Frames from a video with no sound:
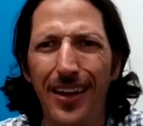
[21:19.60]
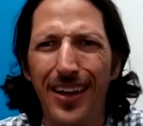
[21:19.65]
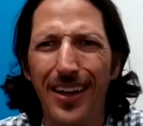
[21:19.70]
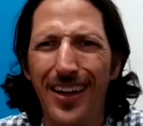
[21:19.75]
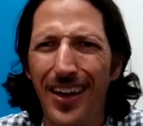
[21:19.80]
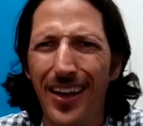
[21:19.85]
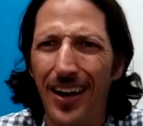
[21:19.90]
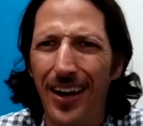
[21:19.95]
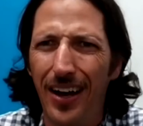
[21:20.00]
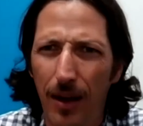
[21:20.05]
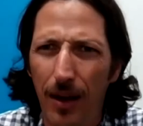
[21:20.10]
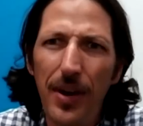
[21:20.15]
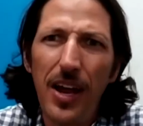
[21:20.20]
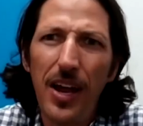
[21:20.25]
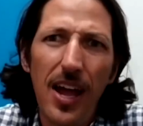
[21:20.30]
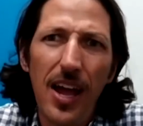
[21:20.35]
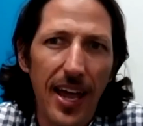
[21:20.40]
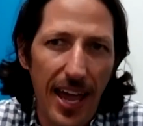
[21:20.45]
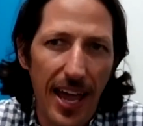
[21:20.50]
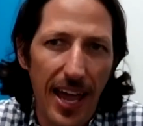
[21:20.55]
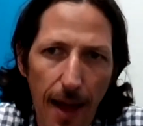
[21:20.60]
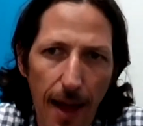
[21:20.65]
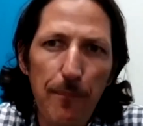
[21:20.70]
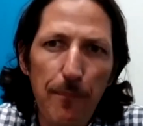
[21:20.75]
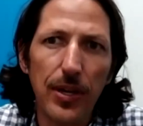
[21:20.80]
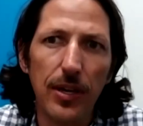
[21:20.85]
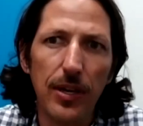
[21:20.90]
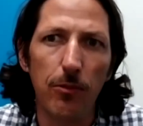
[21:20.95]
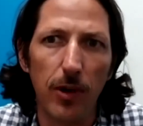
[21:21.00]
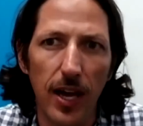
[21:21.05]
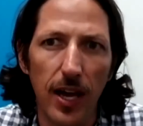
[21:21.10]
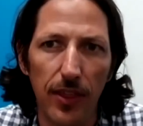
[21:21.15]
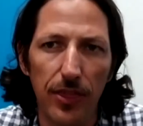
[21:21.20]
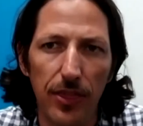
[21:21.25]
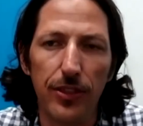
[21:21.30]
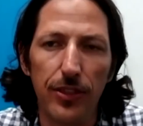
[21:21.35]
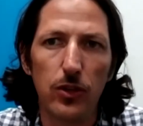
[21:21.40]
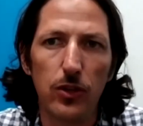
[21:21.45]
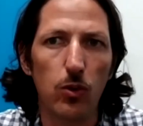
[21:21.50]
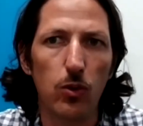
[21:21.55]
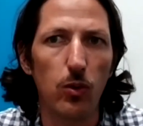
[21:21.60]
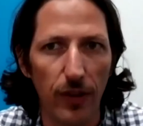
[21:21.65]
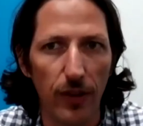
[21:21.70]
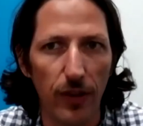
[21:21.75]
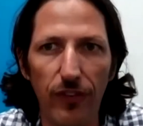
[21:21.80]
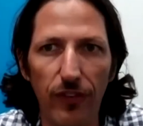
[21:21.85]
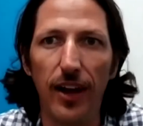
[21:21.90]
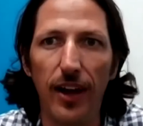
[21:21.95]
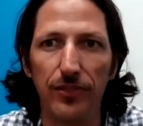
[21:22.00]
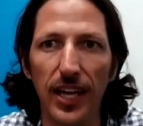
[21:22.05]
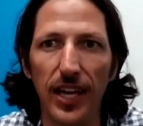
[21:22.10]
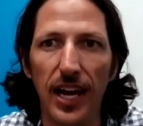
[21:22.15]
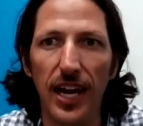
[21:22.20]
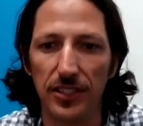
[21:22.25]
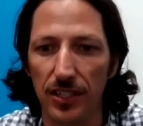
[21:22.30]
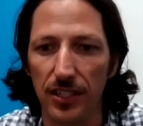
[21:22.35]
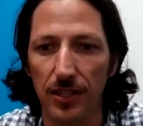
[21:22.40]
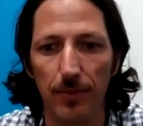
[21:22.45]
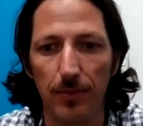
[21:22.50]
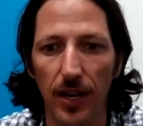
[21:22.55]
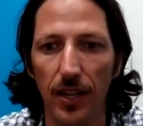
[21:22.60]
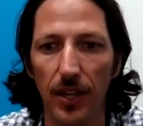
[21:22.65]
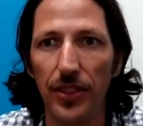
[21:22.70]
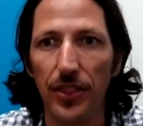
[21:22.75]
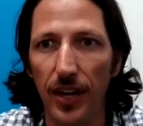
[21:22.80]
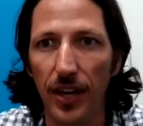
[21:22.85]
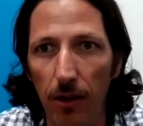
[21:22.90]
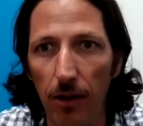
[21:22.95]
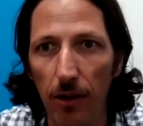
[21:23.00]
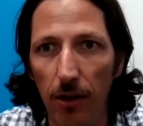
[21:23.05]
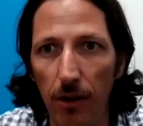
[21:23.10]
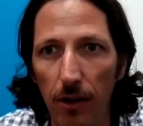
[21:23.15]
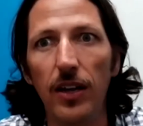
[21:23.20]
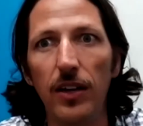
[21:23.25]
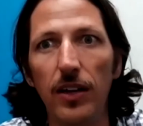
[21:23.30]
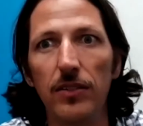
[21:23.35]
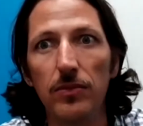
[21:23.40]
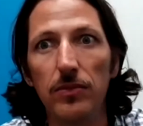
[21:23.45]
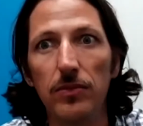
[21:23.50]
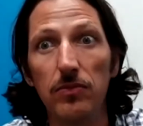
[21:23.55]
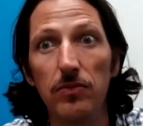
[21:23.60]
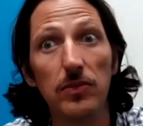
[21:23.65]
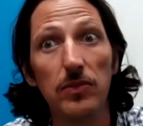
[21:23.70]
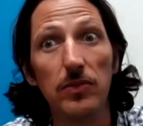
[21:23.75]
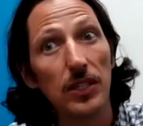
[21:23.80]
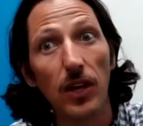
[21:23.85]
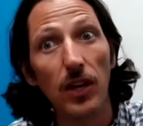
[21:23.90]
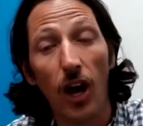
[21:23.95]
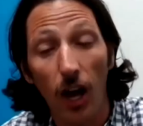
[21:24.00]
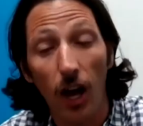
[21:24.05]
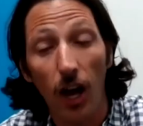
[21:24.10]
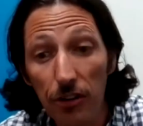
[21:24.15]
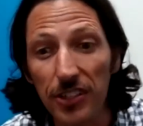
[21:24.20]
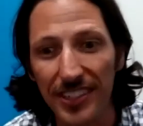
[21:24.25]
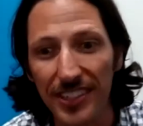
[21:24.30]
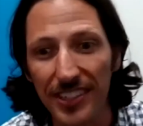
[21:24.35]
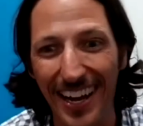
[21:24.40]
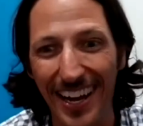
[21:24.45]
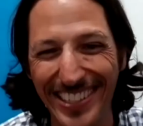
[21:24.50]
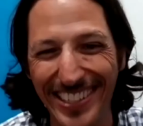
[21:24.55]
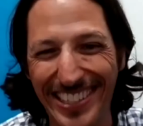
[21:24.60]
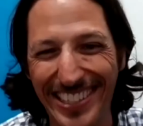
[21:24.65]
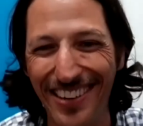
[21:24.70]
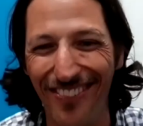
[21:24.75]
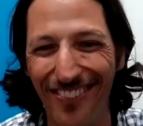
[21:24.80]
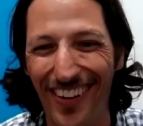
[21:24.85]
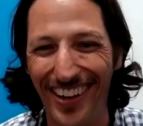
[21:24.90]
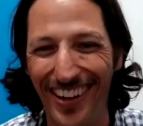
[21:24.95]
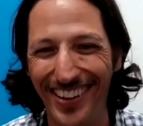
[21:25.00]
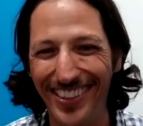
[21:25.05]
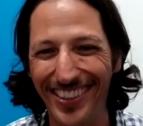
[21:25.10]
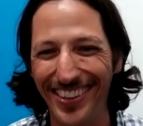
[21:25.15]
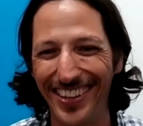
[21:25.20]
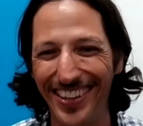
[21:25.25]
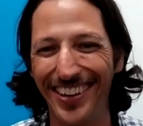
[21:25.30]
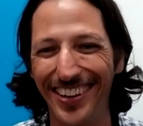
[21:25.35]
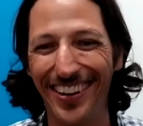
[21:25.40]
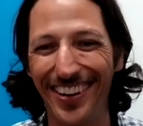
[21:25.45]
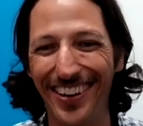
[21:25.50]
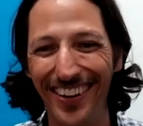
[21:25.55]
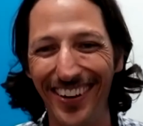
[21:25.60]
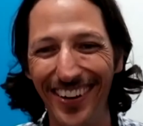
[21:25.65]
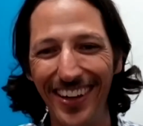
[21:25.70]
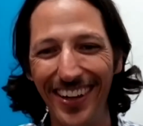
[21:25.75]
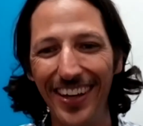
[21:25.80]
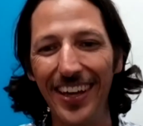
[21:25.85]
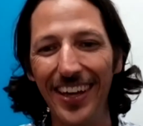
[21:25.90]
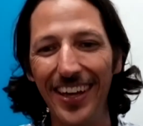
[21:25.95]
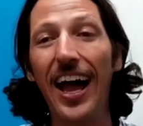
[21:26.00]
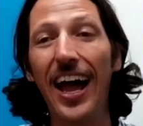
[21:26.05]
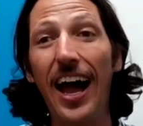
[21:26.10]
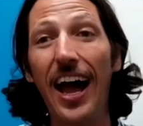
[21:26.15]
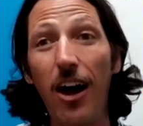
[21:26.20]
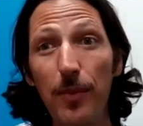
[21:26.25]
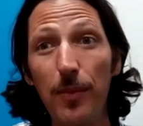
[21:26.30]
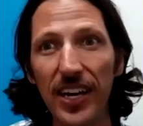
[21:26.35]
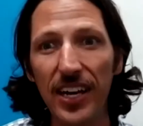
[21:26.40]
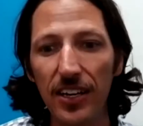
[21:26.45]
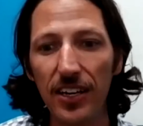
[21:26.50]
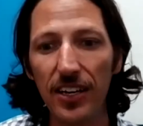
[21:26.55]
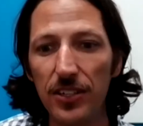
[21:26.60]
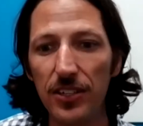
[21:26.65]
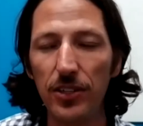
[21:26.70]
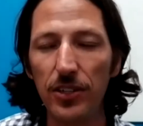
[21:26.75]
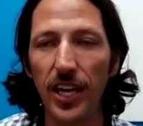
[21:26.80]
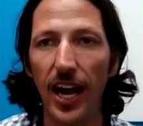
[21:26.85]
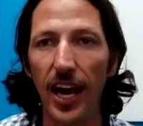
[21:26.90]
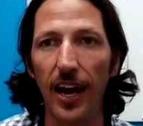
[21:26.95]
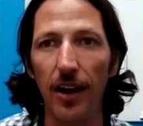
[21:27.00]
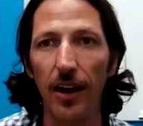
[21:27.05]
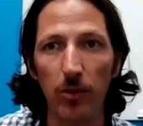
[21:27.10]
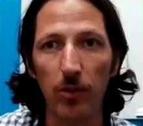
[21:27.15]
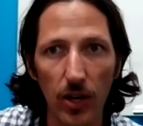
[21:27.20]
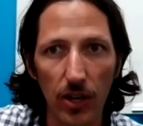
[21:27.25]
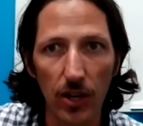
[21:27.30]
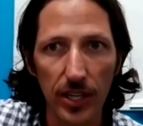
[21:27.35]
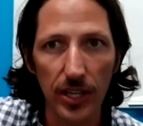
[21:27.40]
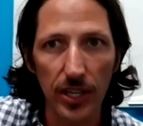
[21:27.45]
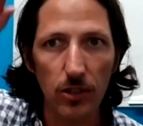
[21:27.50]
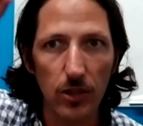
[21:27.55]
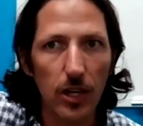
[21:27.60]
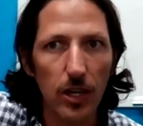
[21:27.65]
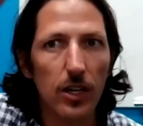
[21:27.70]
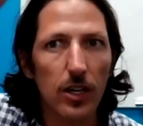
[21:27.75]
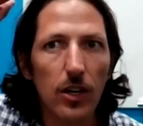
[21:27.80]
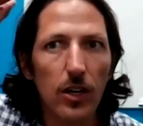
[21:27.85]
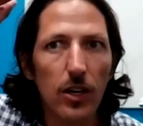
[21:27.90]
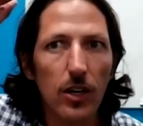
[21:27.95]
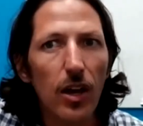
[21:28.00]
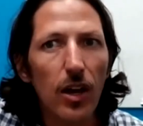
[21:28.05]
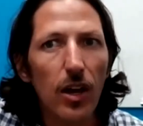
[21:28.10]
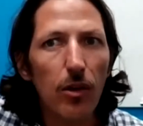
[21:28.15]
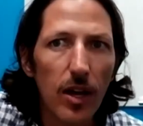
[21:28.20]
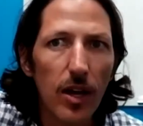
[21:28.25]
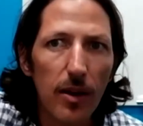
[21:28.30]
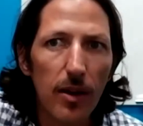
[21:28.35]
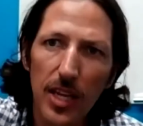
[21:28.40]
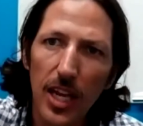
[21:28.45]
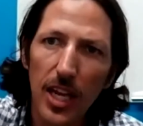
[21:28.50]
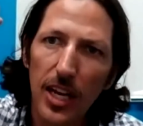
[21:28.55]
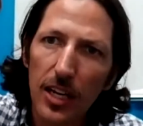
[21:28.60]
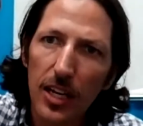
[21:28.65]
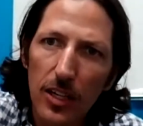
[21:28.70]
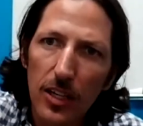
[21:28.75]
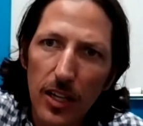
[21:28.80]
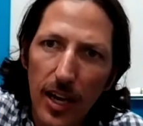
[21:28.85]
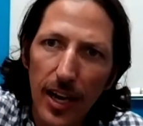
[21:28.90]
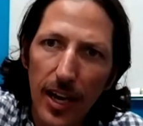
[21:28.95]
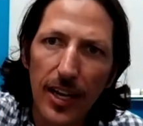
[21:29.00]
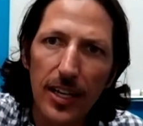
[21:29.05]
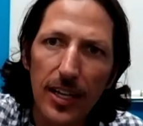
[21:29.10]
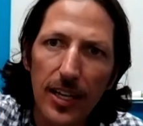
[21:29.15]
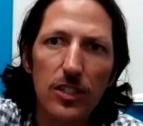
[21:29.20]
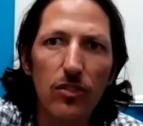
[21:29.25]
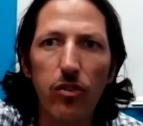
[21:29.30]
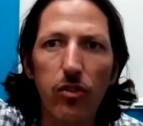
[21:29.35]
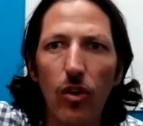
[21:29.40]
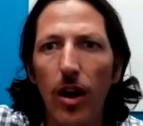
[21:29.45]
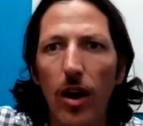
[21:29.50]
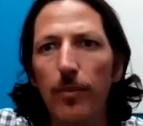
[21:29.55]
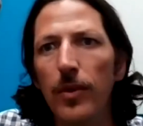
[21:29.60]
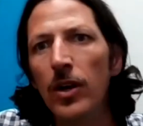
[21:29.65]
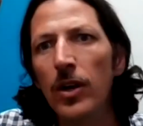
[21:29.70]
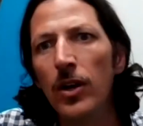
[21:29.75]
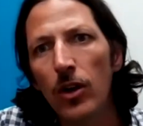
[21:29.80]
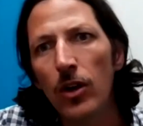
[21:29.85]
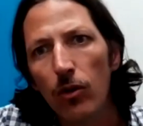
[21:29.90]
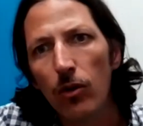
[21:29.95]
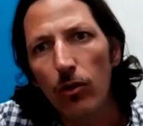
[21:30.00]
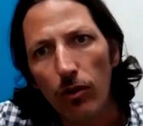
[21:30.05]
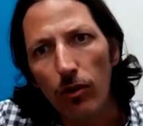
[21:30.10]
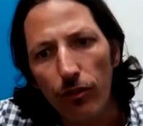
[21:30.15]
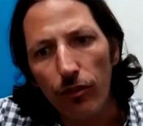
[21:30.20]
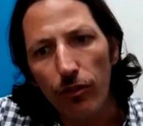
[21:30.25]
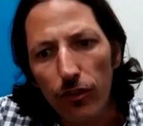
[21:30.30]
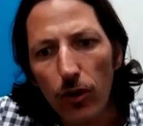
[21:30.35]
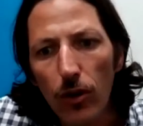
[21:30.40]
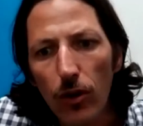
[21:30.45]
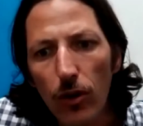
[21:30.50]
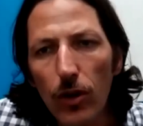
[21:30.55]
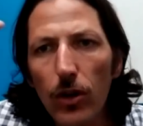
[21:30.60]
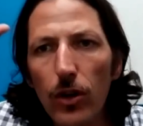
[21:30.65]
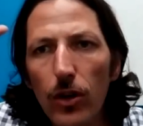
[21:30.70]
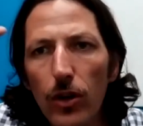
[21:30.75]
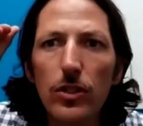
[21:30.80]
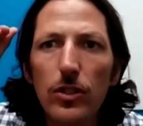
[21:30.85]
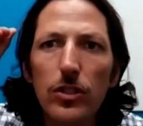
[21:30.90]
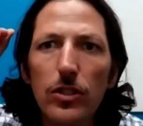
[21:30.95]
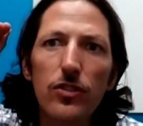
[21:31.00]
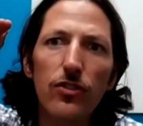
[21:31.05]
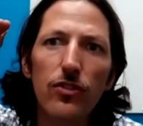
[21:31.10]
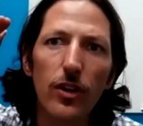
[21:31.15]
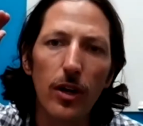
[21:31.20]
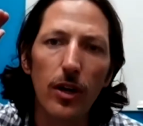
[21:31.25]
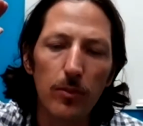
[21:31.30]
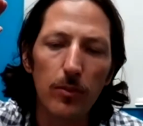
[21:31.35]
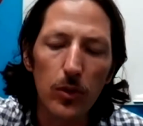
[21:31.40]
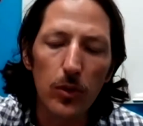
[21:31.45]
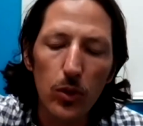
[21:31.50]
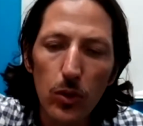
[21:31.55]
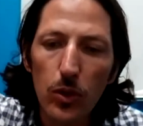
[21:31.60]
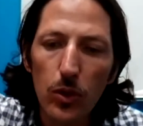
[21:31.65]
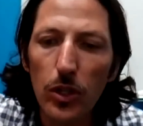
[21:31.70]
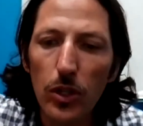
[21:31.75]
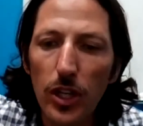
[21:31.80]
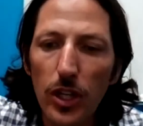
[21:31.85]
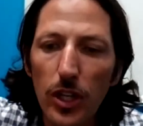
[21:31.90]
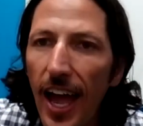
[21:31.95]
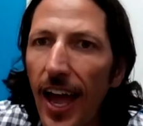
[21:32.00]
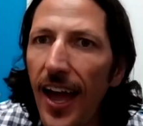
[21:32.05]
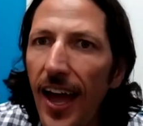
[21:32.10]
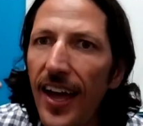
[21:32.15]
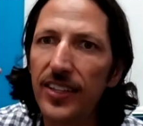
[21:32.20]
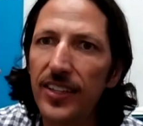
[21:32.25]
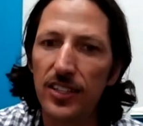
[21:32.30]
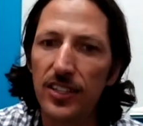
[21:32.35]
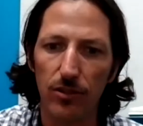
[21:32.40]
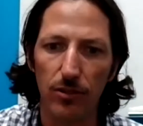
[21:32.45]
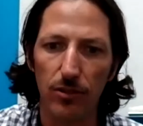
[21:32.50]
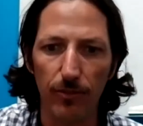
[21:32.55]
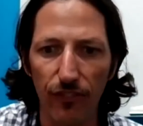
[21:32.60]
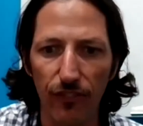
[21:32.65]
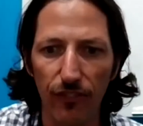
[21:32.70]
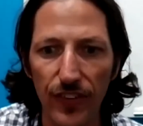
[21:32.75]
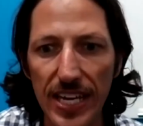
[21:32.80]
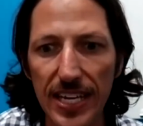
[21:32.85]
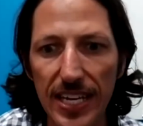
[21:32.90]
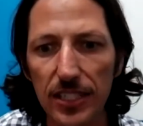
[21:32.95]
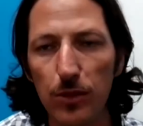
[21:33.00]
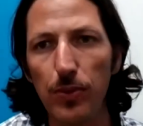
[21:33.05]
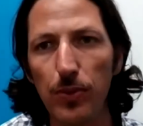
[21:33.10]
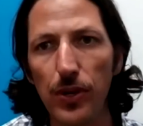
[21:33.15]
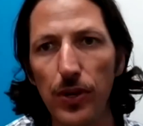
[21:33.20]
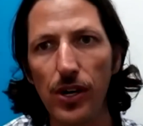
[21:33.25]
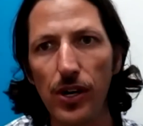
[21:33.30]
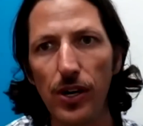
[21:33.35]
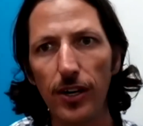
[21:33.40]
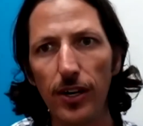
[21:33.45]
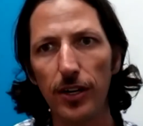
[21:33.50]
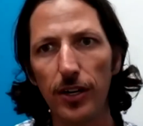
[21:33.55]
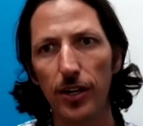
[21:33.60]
I'm not happy with $25,000 a month. I want $100,000 a month, How am I going to do that? Well, then you look, okay, well, I'm getting clients from referrals, from Google Ads, from Facebook.